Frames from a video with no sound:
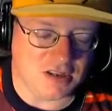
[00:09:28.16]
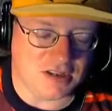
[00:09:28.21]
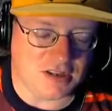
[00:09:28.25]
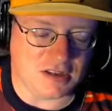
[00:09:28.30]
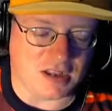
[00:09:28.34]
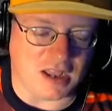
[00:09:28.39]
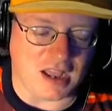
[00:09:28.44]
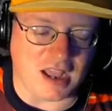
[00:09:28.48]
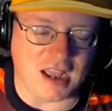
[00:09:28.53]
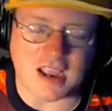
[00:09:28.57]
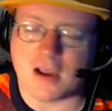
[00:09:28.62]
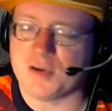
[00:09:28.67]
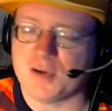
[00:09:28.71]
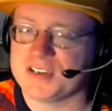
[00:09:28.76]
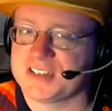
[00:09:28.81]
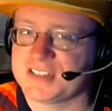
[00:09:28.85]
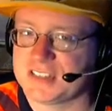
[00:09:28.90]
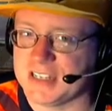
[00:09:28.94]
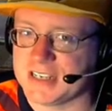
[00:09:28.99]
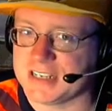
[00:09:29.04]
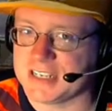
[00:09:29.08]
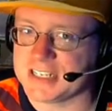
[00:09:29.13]
I
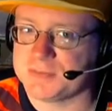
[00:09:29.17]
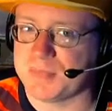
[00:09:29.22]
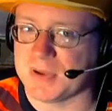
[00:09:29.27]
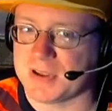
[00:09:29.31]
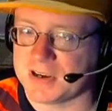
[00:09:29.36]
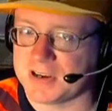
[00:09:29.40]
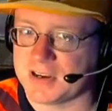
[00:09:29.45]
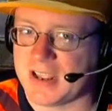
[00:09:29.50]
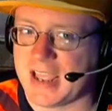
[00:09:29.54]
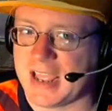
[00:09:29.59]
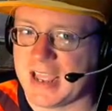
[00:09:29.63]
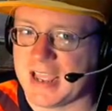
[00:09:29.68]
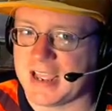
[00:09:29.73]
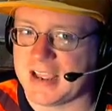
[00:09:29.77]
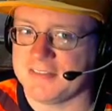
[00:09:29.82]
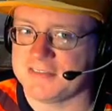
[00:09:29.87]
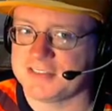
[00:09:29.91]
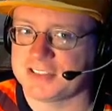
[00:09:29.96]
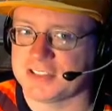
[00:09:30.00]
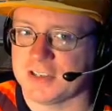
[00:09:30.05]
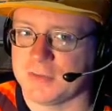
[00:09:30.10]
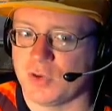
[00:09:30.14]
always think it's better to
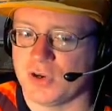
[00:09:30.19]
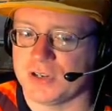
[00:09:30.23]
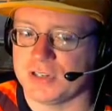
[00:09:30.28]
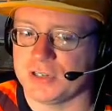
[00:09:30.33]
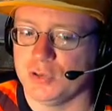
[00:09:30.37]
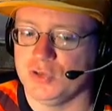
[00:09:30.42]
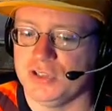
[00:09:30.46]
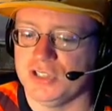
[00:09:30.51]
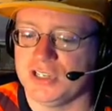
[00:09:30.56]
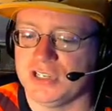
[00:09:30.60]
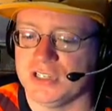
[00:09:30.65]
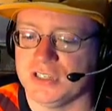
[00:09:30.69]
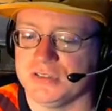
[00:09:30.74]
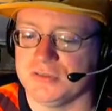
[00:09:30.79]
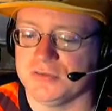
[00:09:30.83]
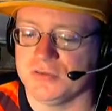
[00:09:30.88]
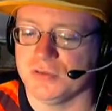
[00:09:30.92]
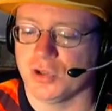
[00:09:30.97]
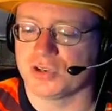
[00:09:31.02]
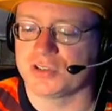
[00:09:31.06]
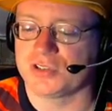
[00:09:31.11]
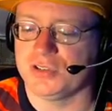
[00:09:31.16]
have someone who you can
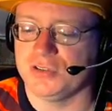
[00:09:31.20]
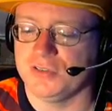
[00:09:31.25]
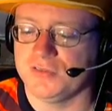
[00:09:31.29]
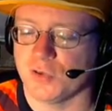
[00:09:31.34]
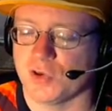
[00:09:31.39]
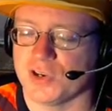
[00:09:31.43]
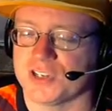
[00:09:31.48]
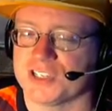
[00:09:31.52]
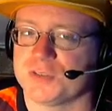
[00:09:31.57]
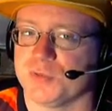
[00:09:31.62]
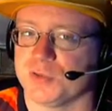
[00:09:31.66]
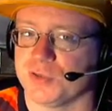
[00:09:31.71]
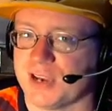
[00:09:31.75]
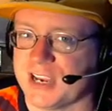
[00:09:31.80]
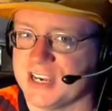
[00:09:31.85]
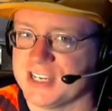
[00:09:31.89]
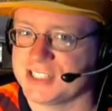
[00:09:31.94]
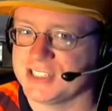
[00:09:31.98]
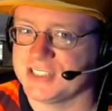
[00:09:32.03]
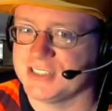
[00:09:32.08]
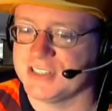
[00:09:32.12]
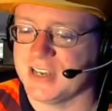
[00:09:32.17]
look to for
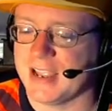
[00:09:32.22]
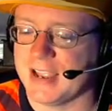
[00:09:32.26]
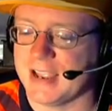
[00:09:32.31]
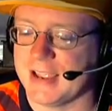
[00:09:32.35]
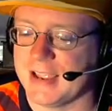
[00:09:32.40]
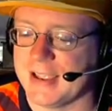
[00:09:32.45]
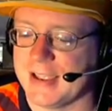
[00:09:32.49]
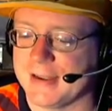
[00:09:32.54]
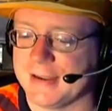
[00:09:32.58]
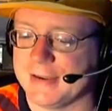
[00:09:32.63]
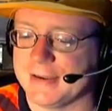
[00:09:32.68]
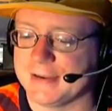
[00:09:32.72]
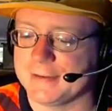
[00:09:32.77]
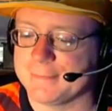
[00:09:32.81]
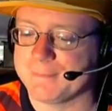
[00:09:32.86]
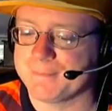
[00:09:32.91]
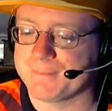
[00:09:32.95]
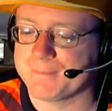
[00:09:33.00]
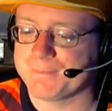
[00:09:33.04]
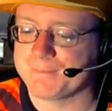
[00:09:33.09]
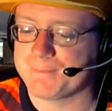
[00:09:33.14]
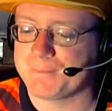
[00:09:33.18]
inspiration and
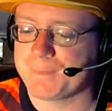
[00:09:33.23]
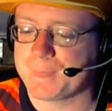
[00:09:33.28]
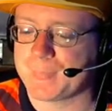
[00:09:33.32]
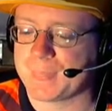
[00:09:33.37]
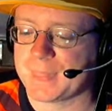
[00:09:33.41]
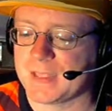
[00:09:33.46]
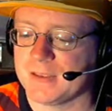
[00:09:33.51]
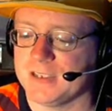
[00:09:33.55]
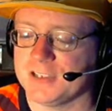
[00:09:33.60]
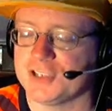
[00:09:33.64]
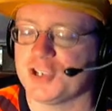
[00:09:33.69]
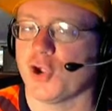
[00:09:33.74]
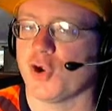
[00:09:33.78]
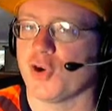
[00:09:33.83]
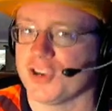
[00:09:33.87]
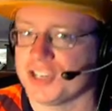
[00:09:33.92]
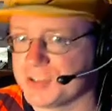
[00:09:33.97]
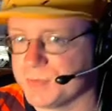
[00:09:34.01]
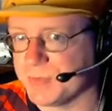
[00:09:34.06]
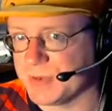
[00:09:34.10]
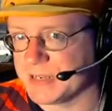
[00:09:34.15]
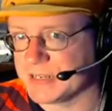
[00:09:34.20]

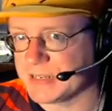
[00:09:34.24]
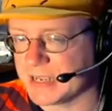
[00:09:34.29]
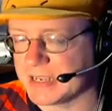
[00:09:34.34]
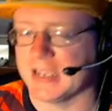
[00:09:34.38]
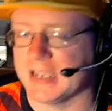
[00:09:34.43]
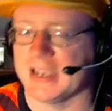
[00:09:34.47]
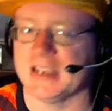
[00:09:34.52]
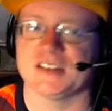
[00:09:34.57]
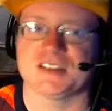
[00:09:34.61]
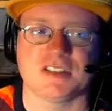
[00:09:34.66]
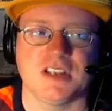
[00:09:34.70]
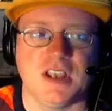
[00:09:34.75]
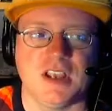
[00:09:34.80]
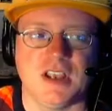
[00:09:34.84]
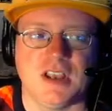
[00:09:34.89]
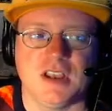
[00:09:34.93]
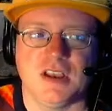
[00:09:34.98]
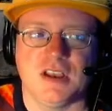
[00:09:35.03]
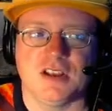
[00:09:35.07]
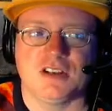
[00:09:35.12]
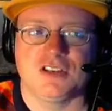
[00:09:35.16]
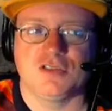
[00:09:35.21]
encouragement, I guess,
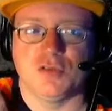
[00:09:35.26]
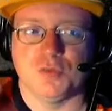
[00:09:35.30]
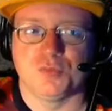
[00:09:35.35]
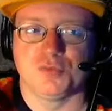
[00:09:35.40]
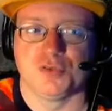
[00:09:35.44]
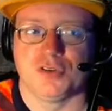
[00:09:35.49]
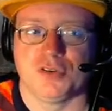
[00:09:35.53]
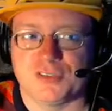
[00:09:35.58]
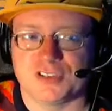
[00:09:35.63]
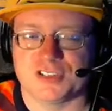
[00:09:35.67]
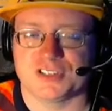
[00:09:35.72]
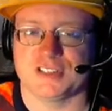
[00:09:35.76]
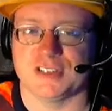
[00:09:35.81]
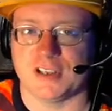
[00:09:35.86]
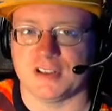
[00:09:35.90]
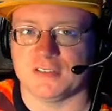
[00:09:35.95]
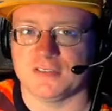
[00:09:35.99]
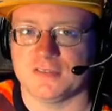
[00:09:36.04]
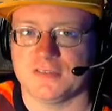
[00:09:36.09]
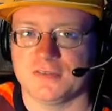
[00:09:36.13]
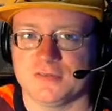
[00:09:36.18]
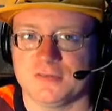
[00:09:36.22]
to improve yourself.